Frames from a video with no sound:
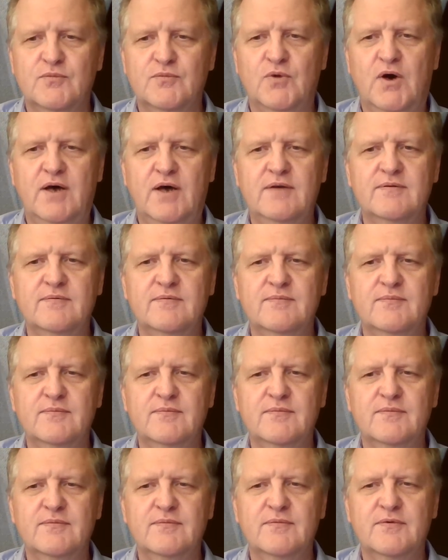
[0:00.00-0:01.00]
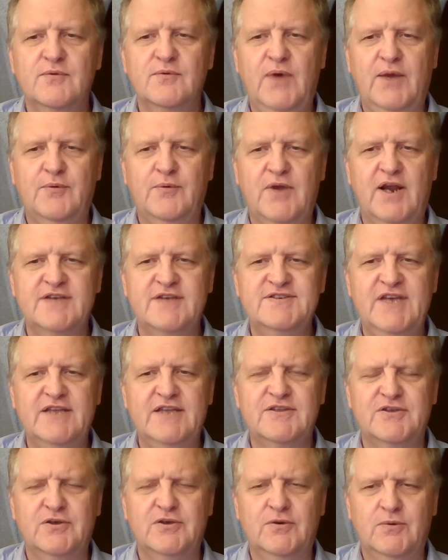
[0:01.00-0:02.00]
Well, wait, we already
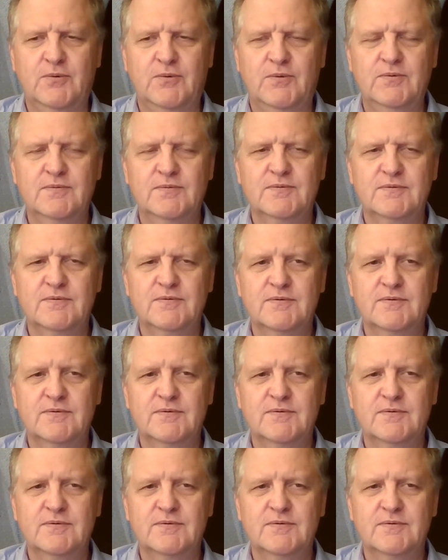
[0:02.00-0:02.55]
said to.